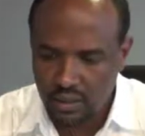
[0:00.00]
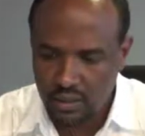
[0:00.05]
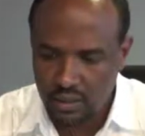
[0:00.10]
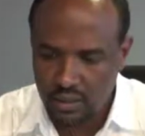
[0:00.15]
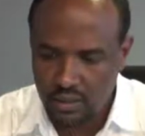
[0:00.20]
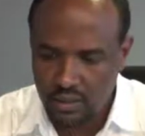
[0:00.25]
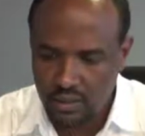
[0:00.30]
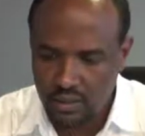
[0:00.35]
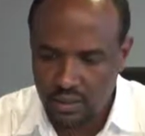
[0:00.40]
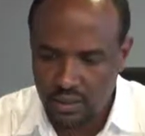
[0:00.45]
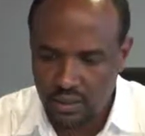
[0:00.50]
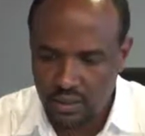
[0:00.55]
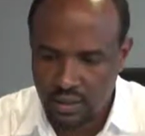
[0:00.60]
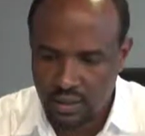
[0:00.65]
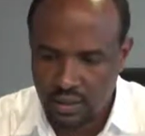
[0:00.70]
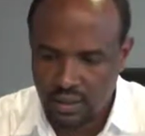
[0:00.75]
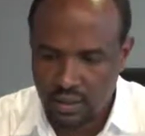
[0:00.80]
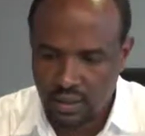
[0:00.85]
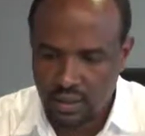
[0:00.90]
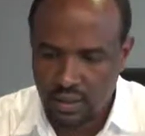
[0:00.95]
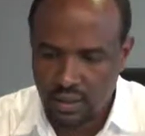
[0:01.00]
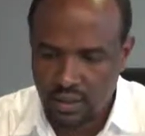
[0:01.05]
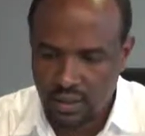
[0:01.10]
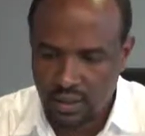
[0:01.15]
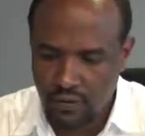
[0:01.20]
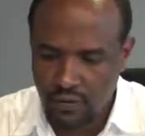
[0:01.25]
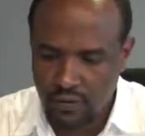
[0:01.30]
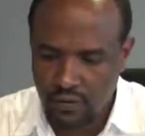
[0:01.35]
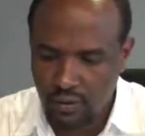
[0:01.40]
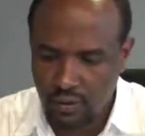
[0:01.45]
just
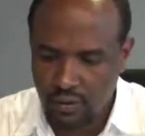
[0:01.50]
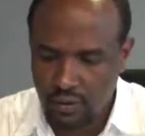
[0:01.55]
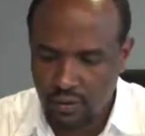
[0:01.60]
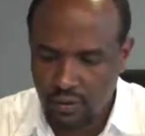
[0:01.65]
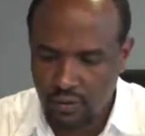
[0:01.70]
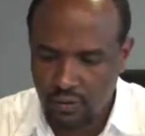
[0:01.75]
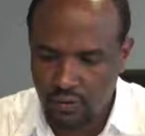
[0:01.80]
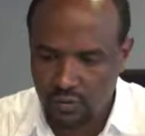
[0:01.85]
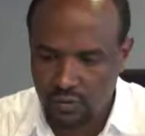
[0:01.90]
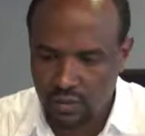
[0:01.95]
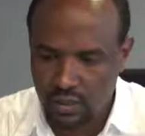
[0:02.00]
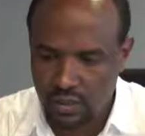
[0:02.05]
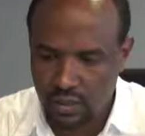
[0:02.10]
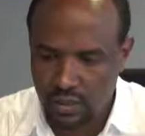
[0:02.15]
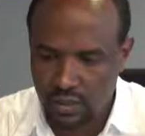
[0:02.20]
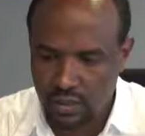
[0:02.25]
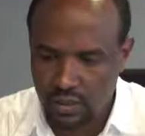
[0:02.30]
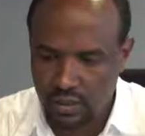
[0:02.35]
in front of the